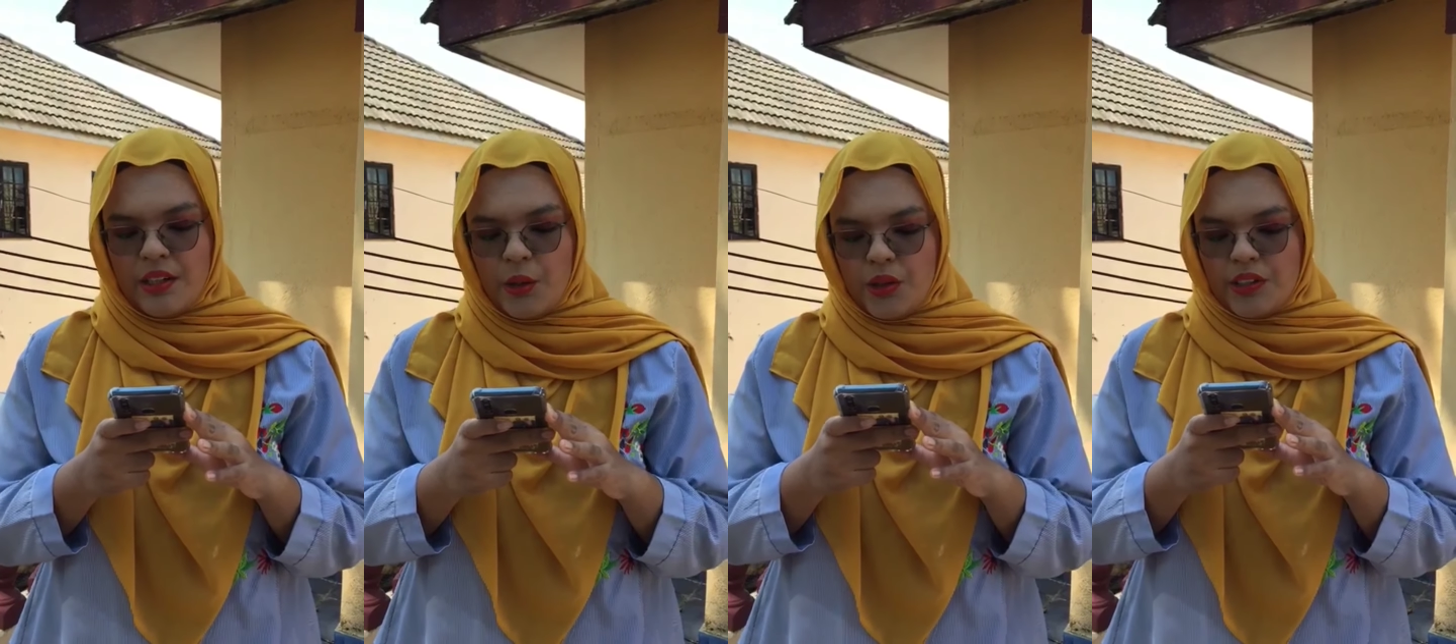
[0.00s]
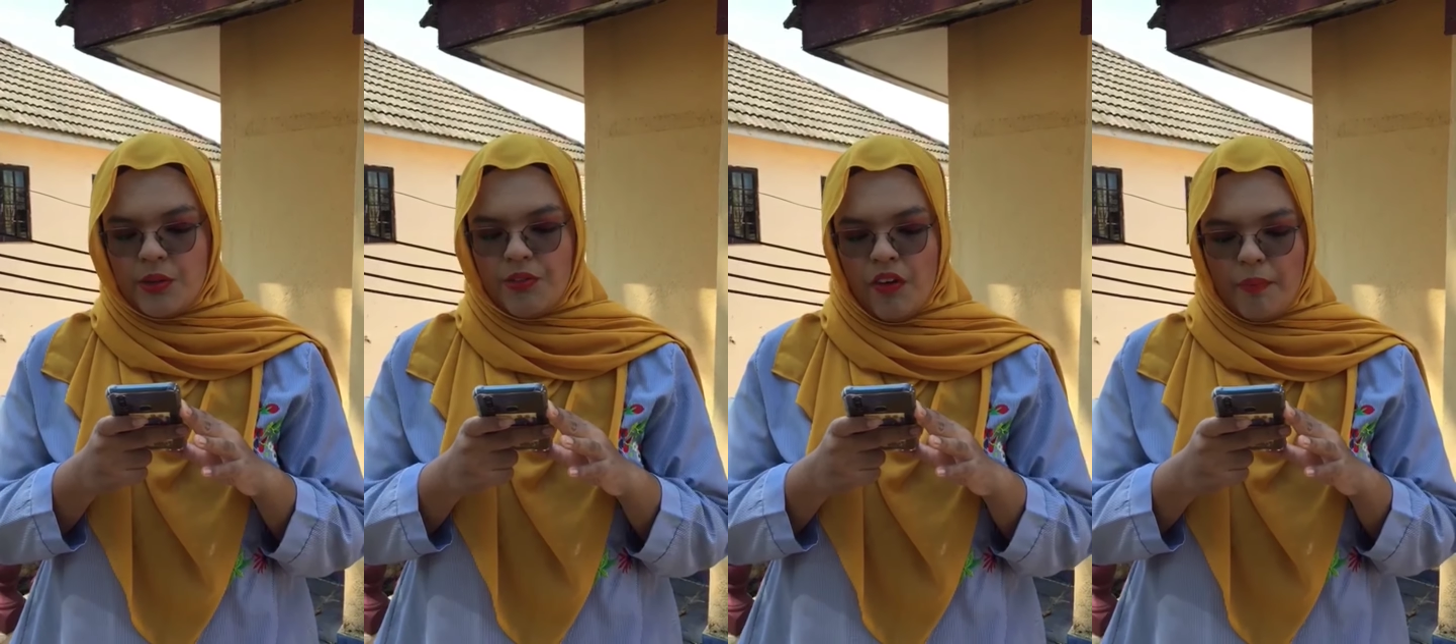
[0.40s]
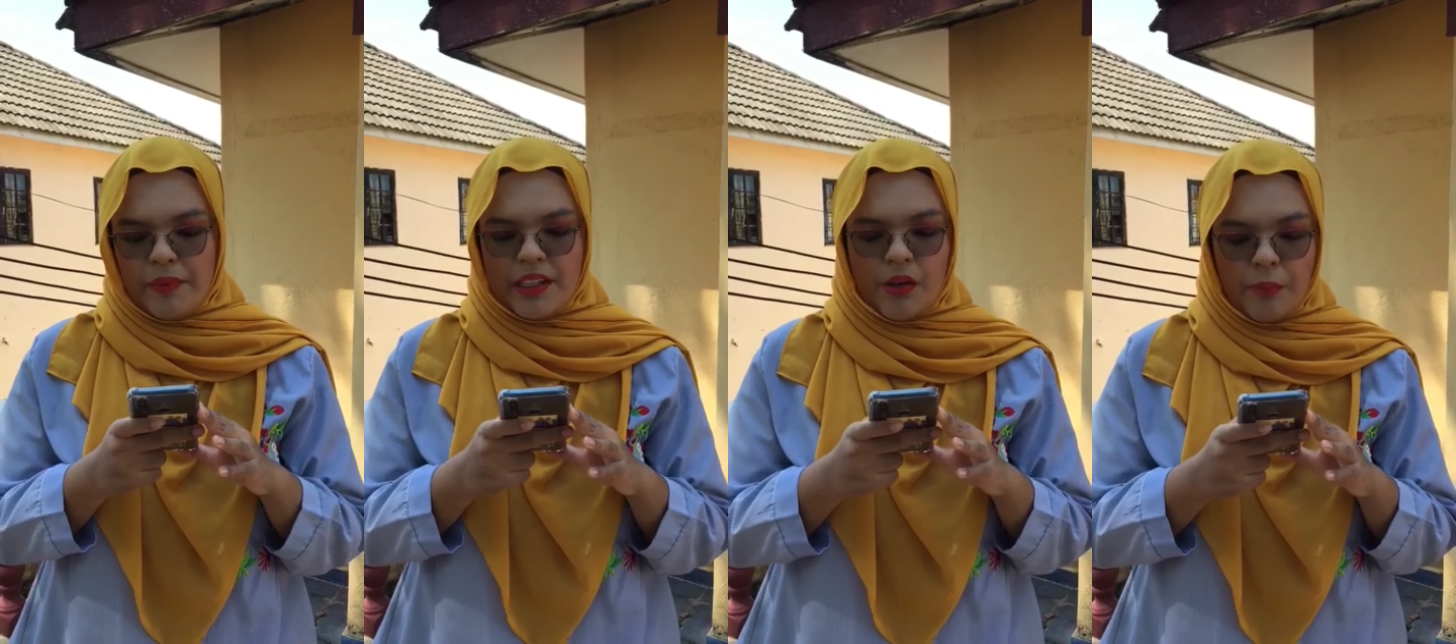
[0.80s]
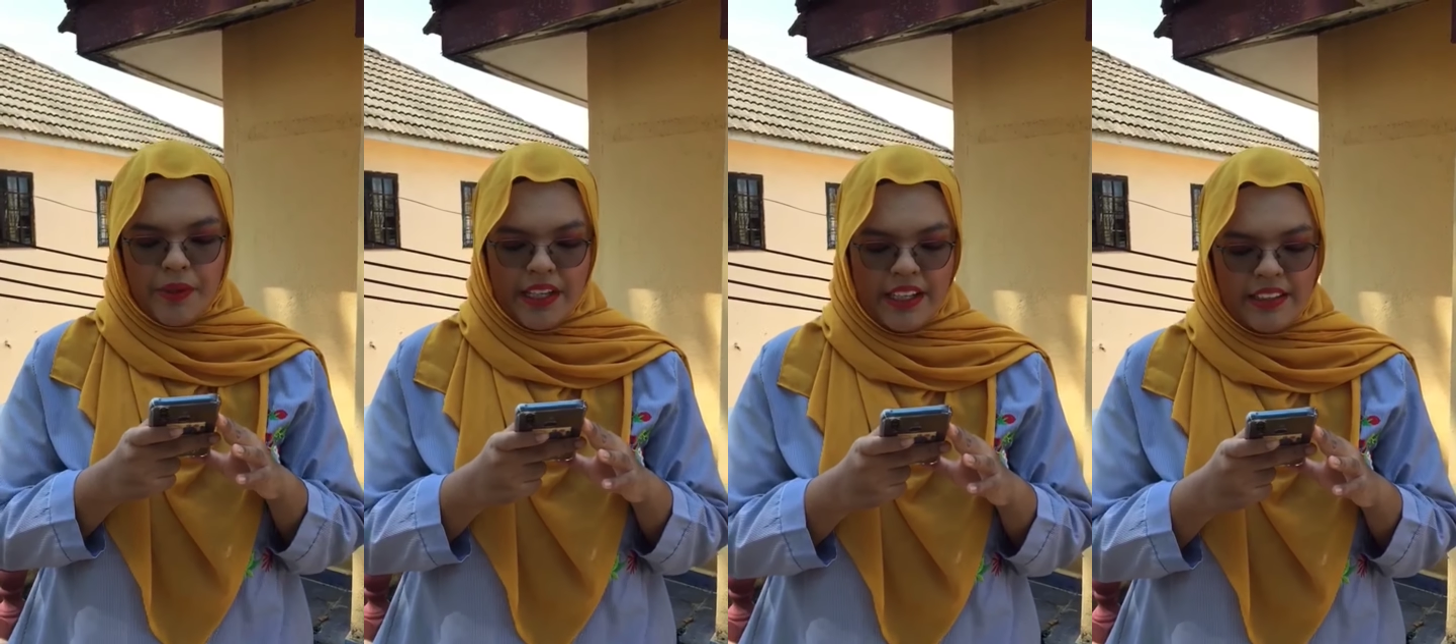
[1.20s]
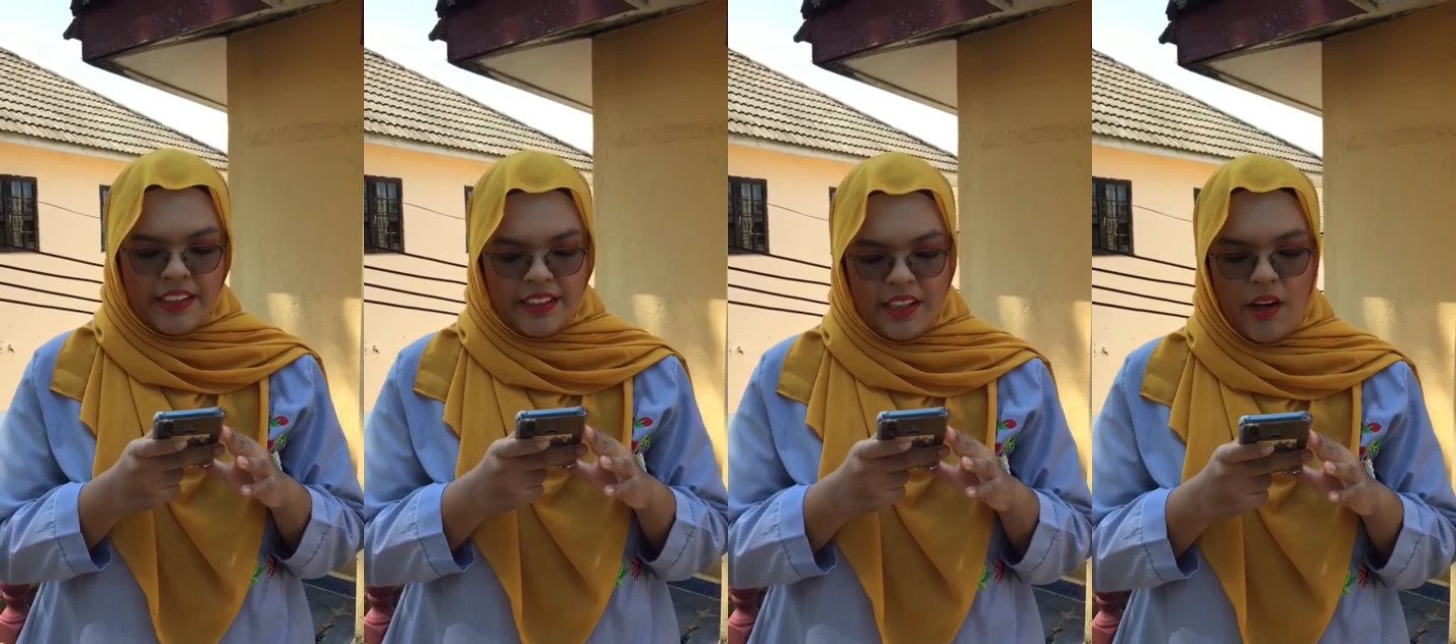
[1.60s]
used to form a corporate
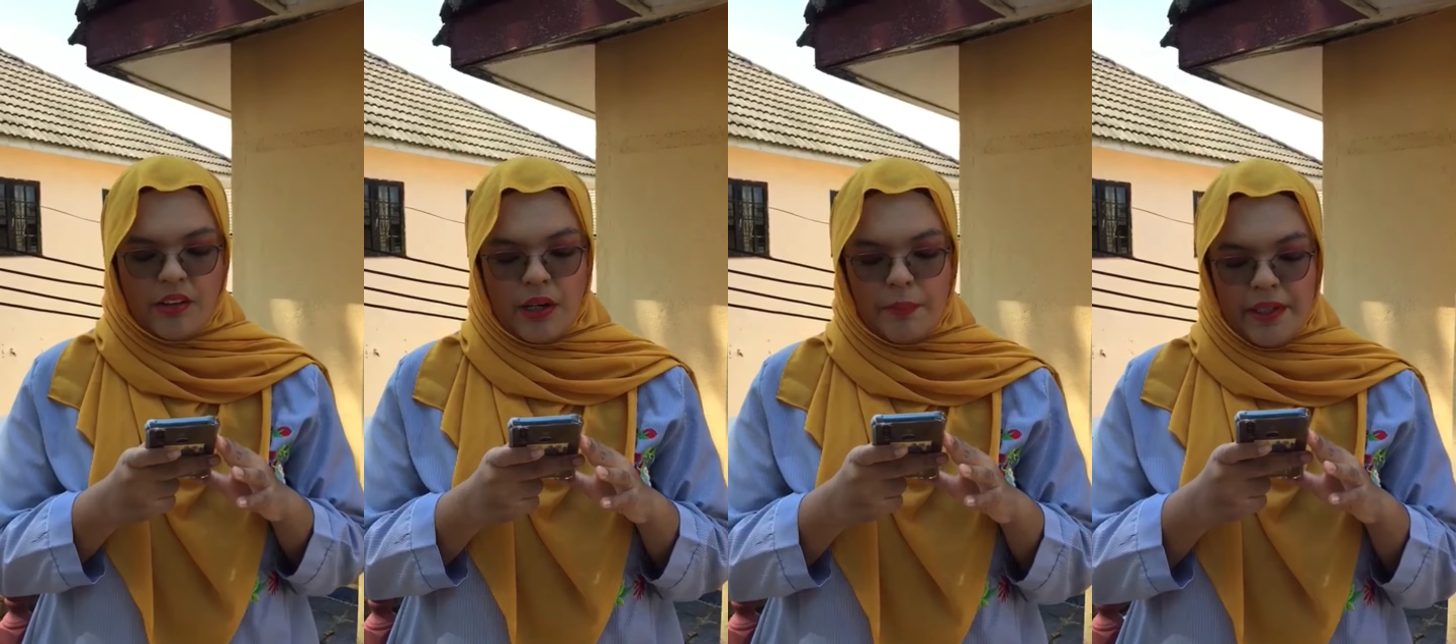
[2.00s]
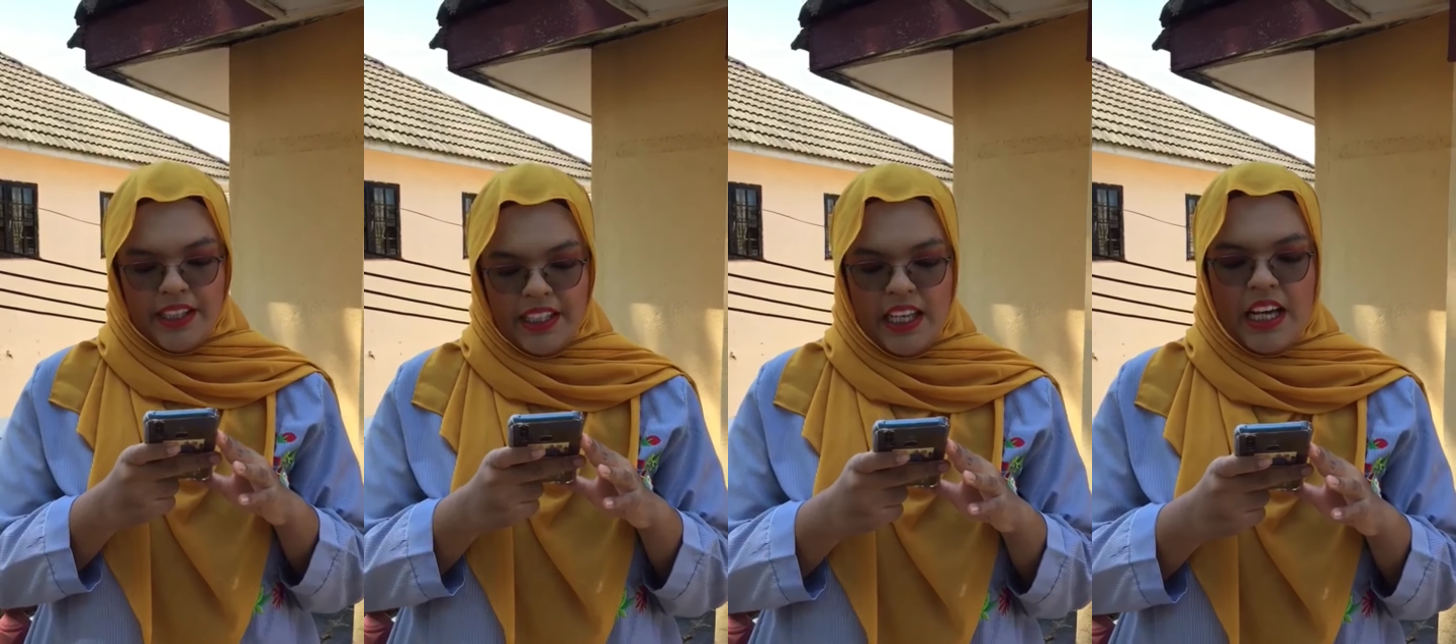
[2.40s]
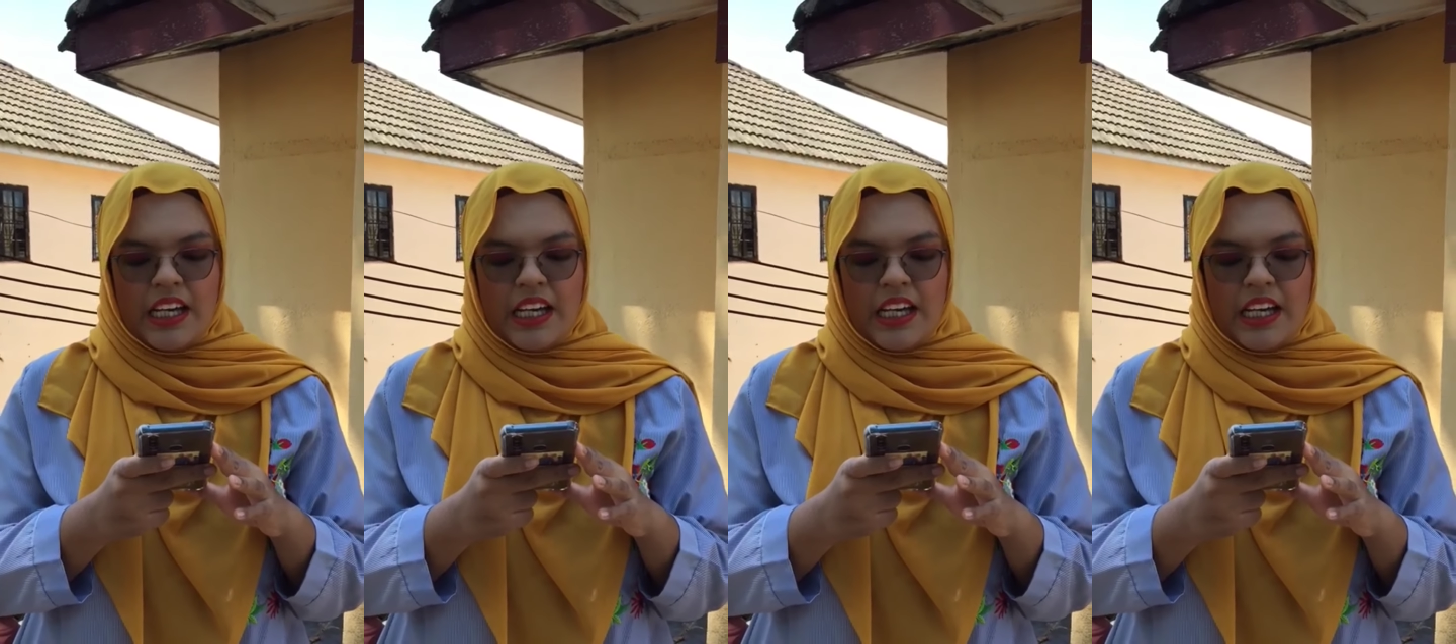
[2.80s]
entity or company.